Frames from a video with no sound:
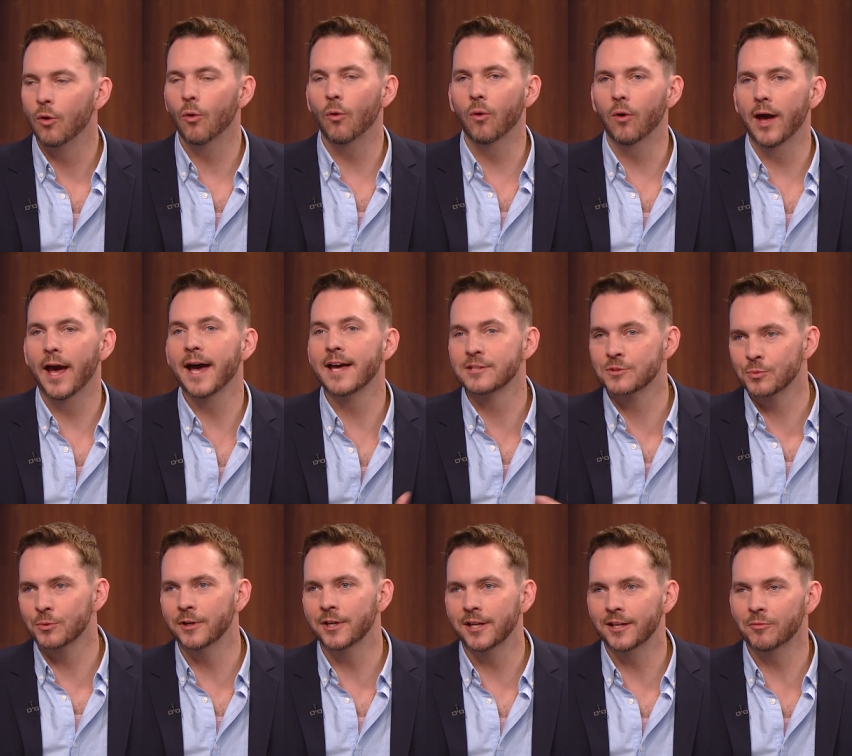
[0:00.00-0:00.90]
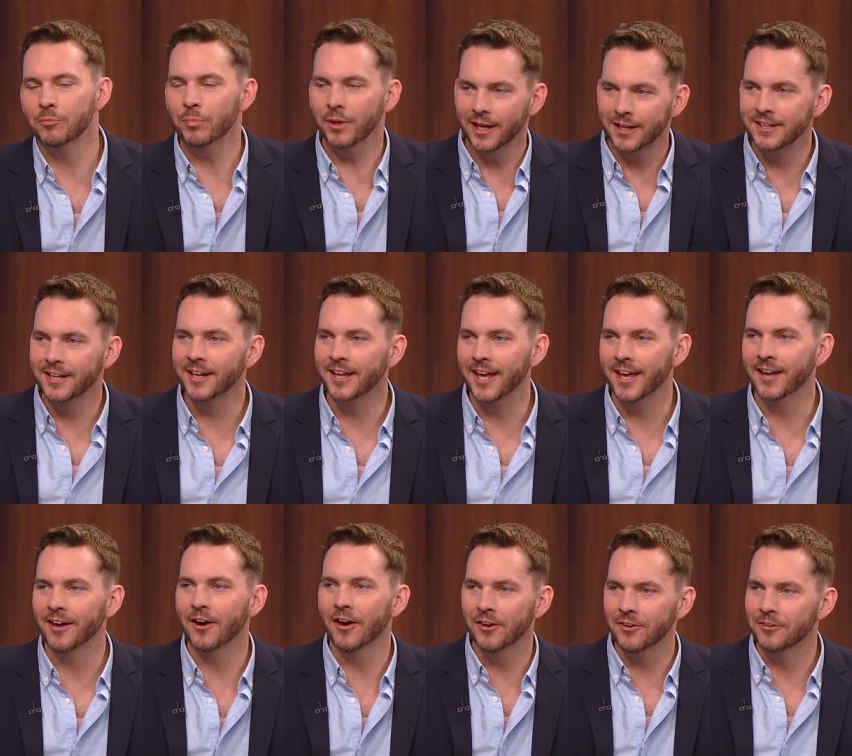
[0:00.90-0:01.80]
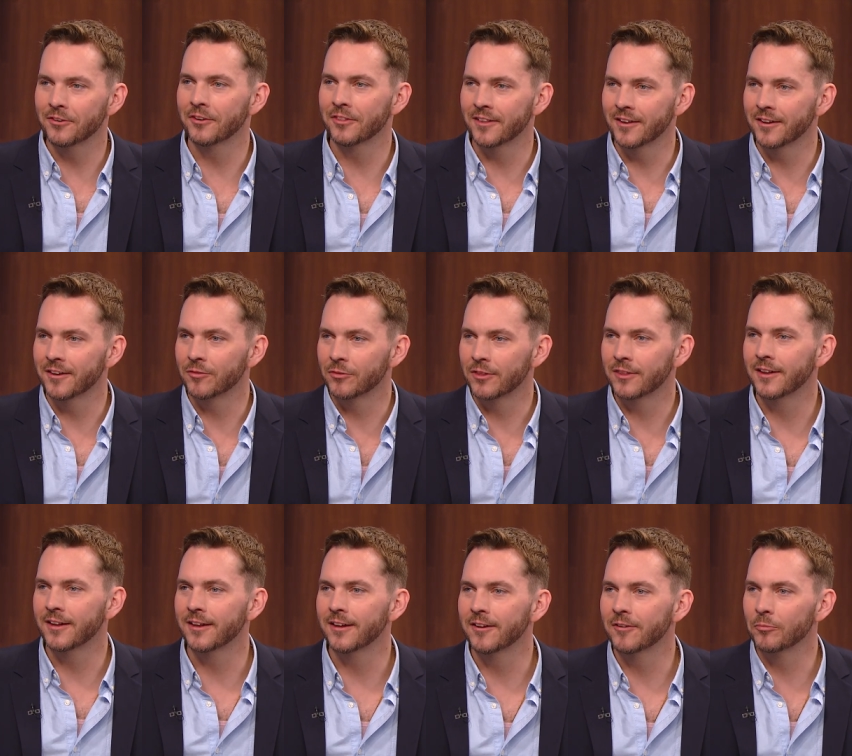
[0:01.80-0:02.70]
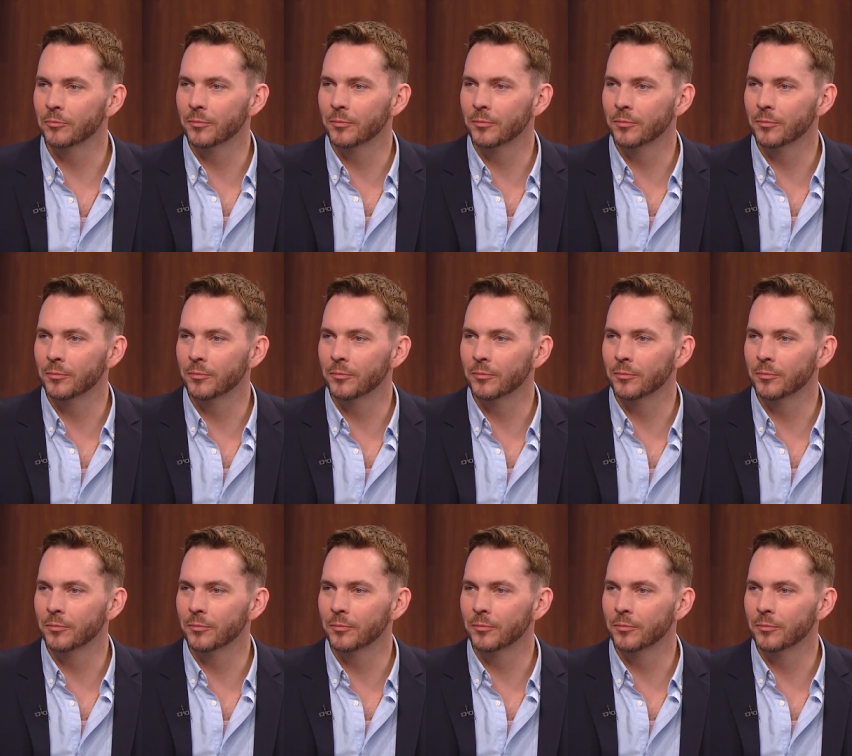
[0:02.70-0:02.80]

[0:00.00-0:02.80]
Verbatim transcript: or as would picnicking under the, the,